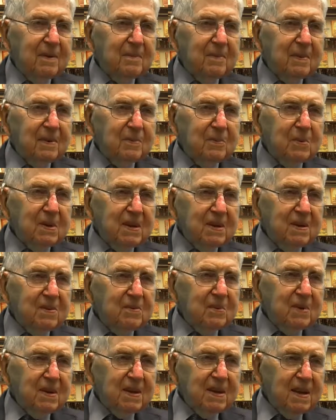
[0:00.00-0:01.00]
but we
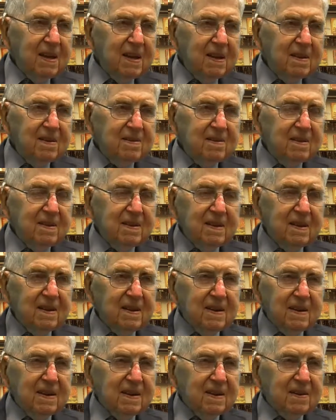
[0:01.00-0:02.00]
eat
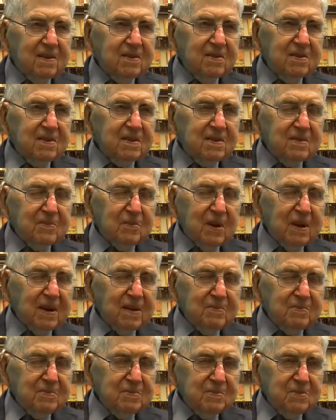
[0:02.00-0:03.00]
what
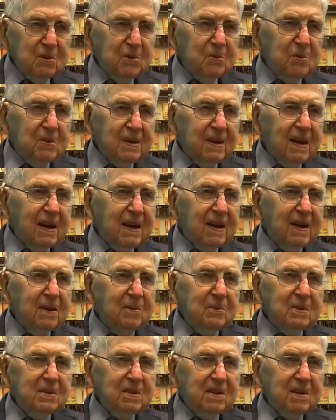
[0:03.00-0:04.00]
you and I
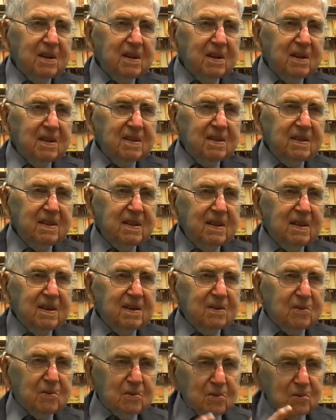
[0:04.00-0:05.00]
would call,
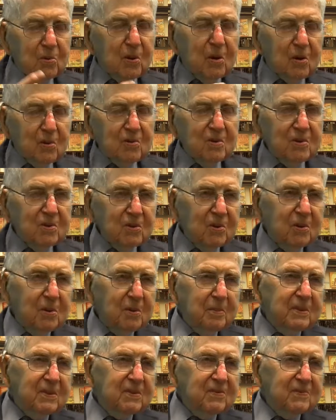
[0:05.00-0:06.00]
quote,
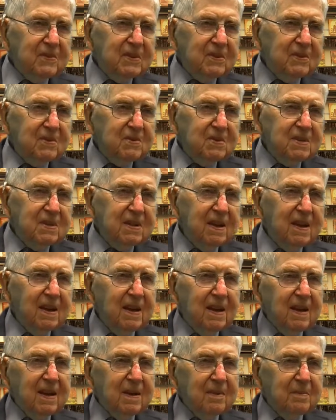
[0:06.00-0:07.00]
normal foods,
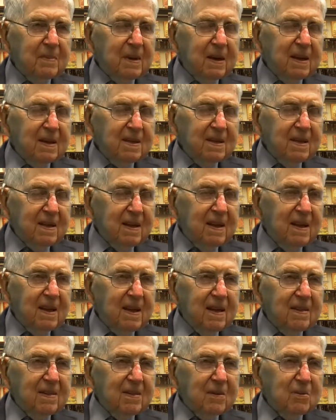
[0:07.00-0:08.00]
but
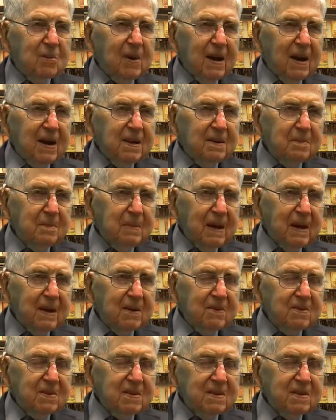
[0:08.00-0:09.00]
the right
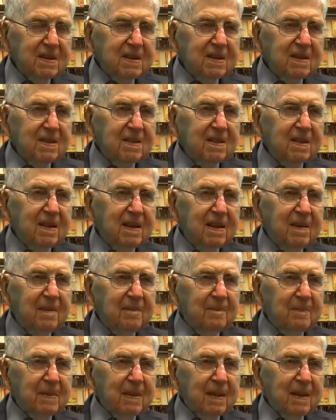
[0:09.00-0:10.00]
amounts and
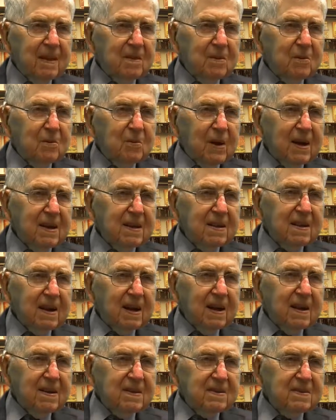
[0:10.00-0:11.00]
the right
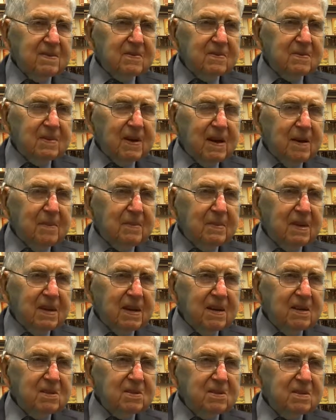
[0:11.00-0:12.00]
kinds of
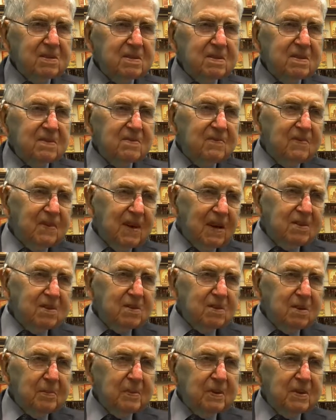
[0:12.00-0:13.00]
combinations of
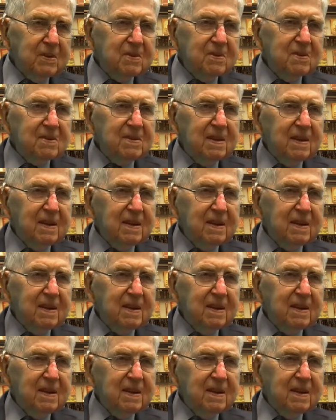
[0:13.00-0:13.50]
vegetables